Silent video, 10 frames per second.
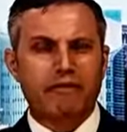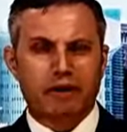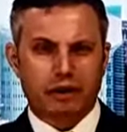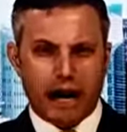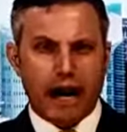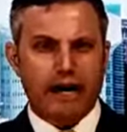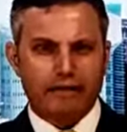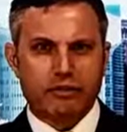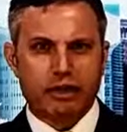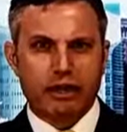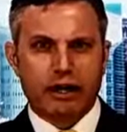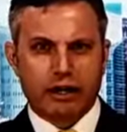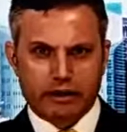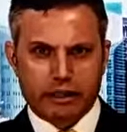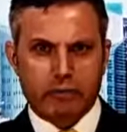Half of their lives
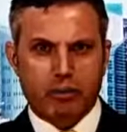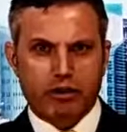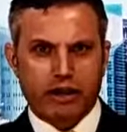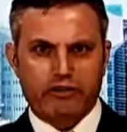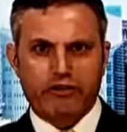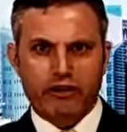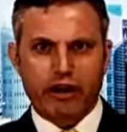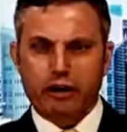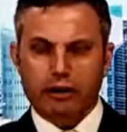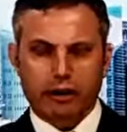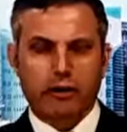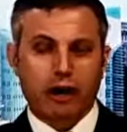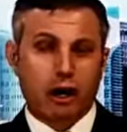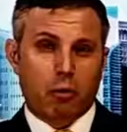in deportation jail, and